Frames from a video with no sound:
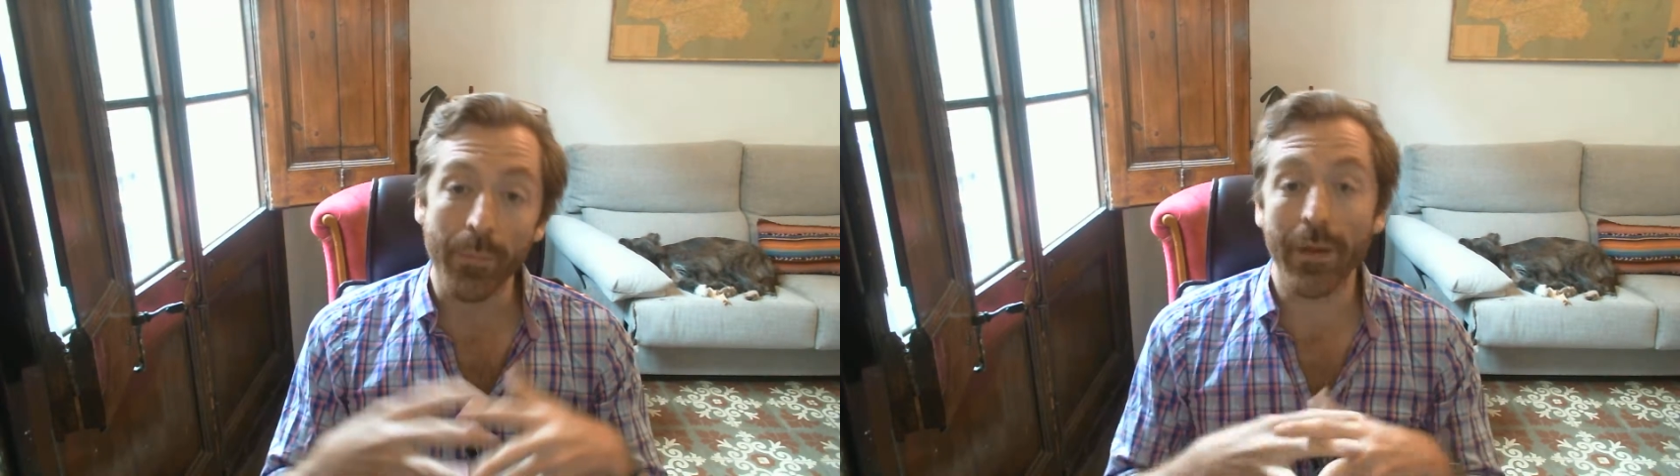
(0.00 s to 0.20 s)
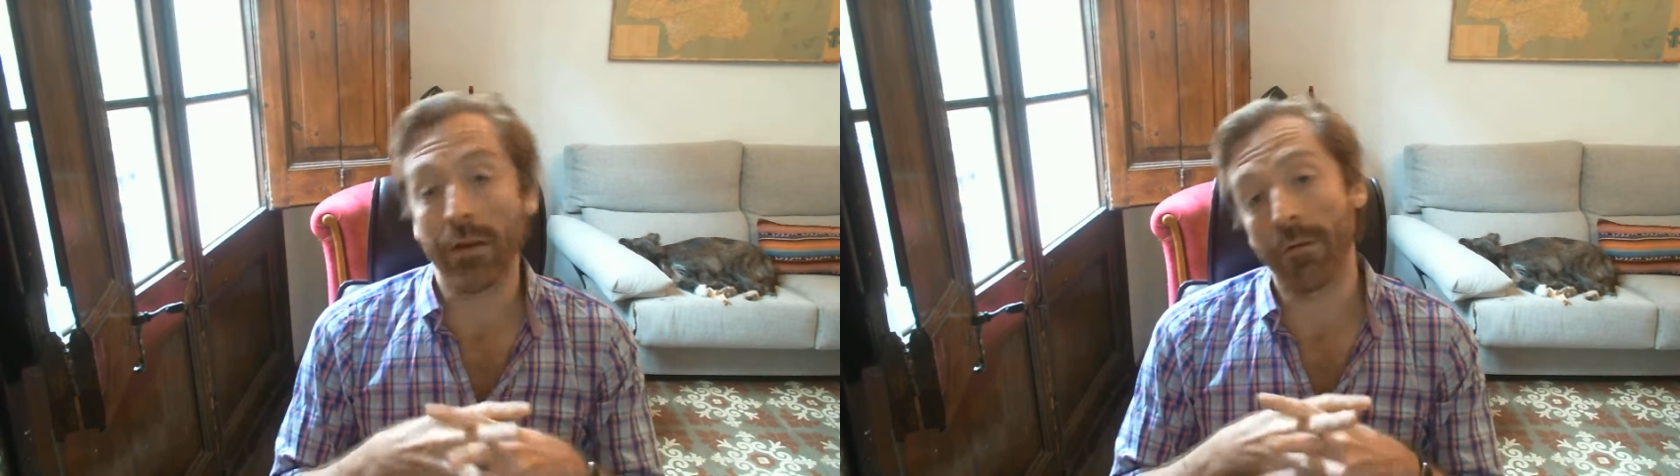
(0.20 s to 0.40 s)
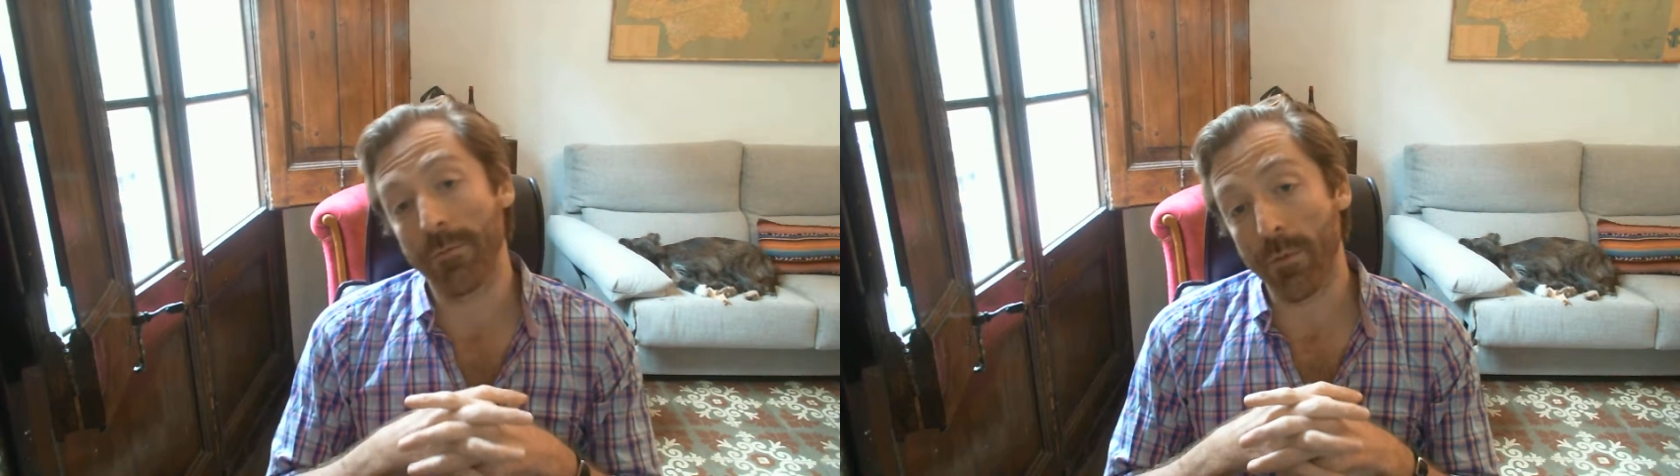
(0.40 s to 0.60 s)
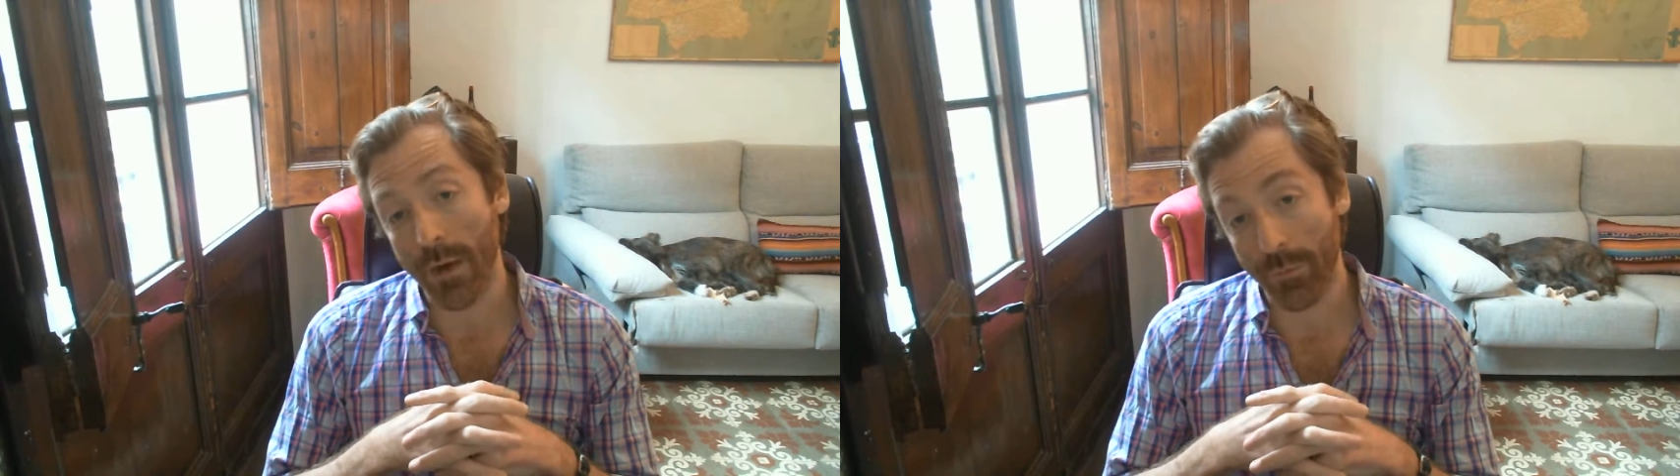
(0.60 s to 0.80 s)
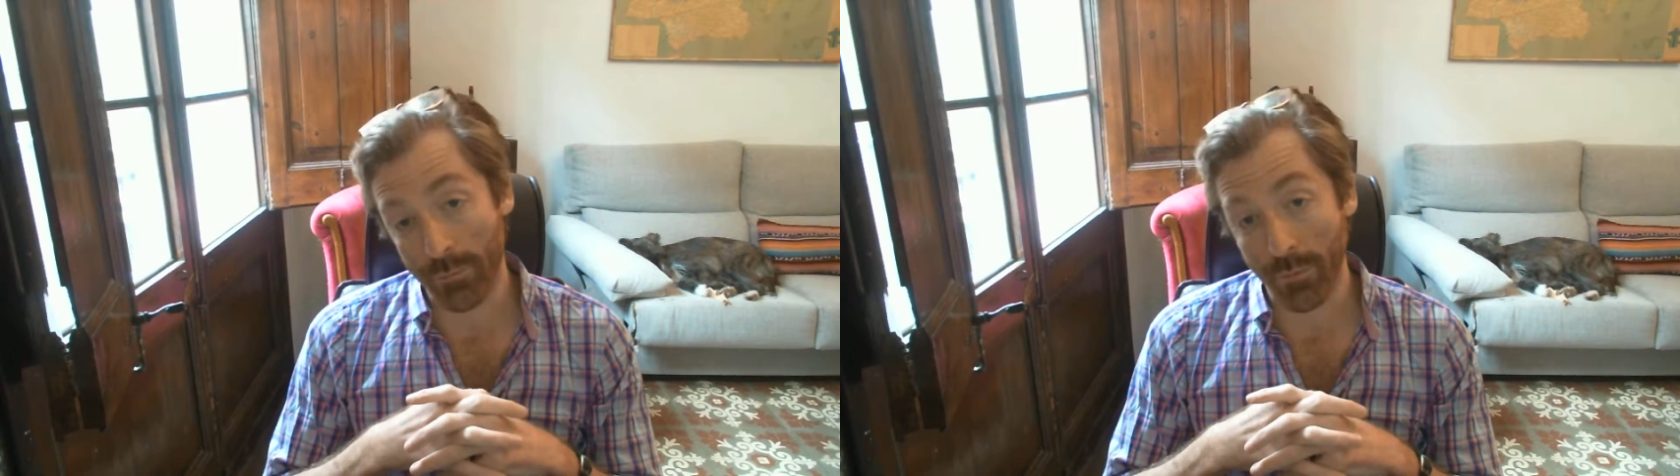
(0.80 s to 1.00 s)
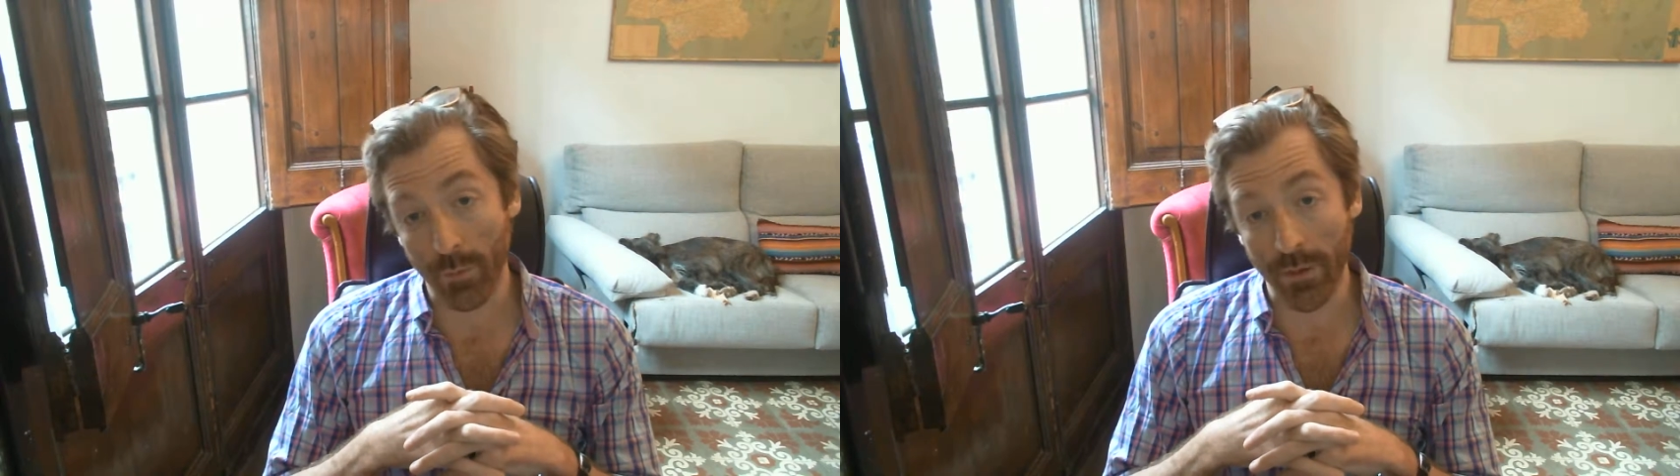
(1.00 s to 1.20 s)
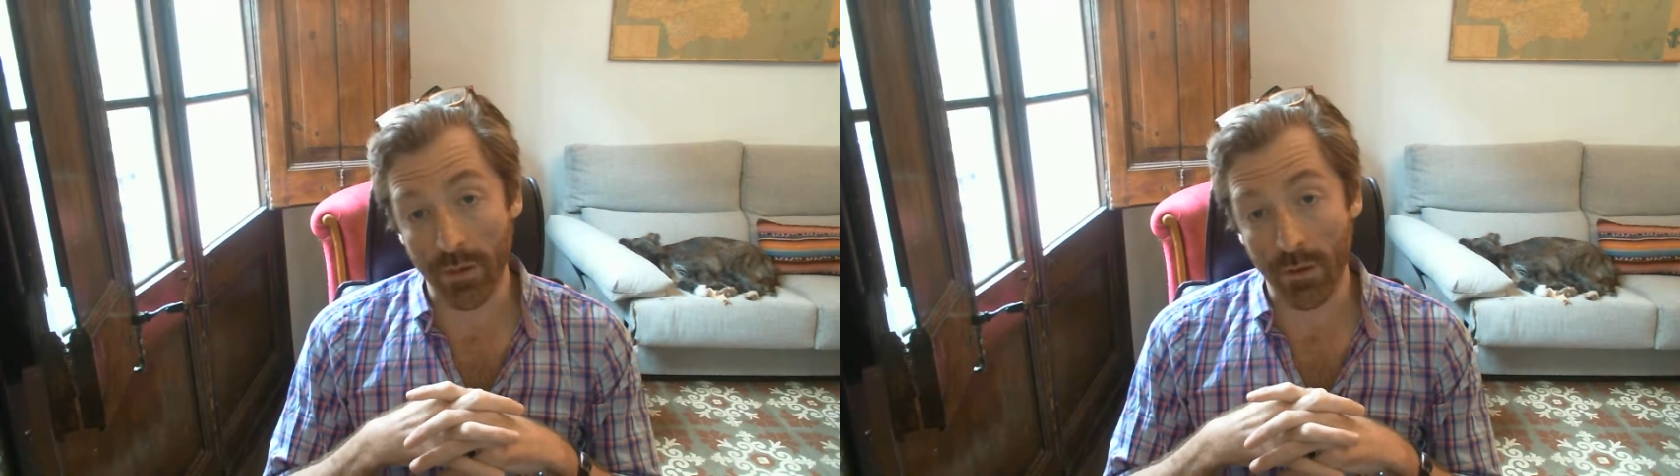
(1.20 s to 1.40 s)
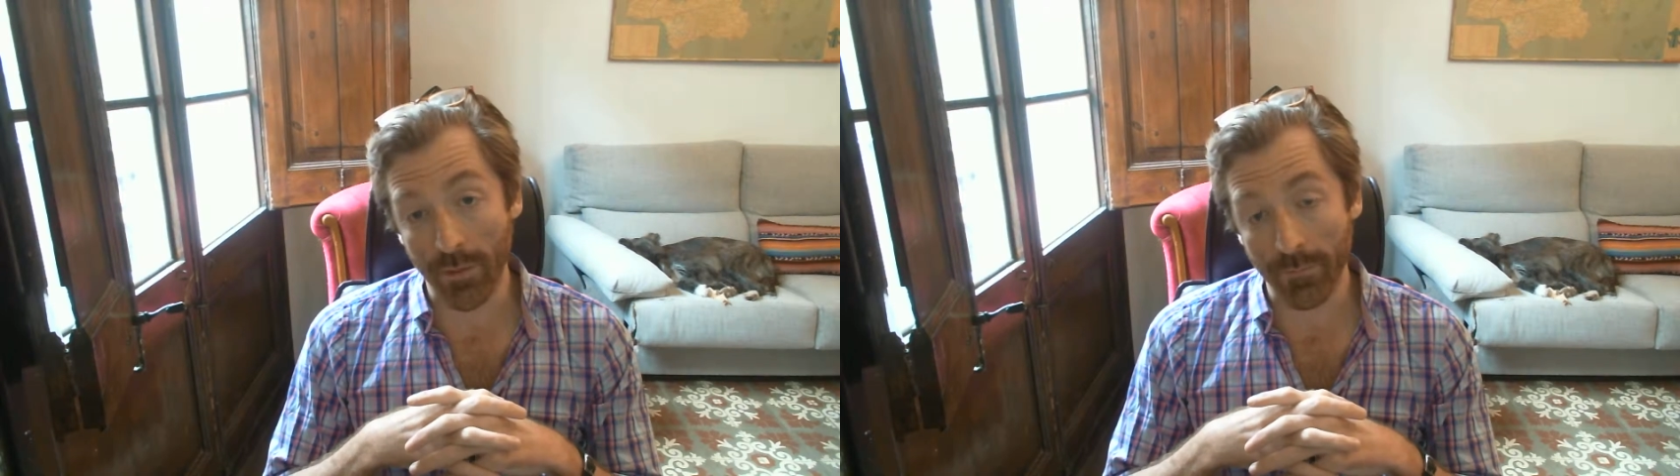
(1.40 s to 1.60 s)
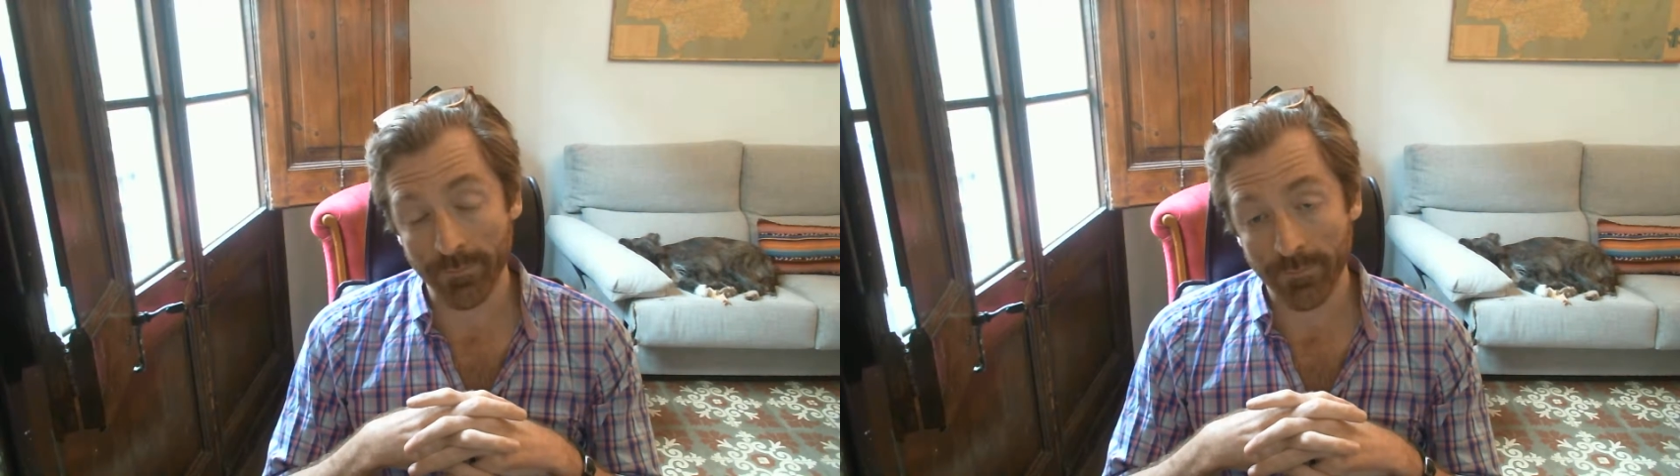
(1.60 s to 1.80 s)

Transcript: spending a few hours per week on.